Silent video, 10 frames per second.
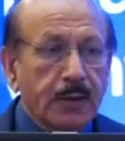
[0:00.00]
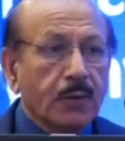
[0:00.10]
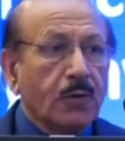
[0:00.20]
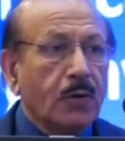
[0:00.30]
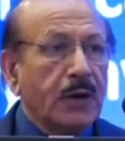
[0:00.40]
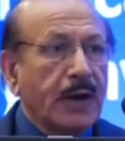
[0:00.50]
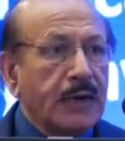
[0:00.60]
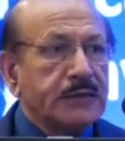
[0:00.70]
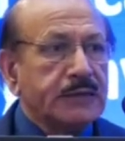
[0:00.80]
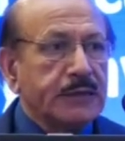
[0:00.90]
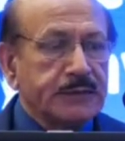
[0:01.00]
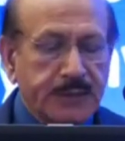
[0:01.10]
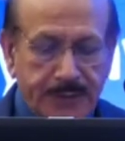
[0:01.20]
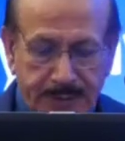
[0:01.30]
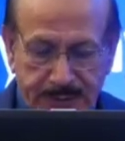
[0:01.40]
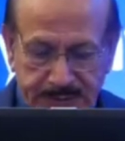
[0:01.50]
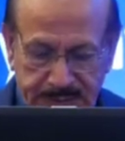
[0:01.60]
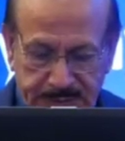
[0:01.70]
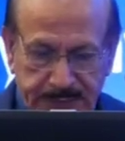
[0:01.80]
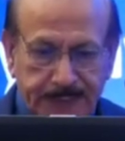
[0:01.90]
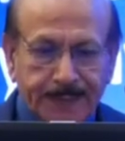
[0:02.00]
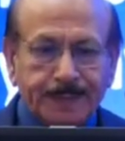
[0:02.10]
called end-stage kidney disease.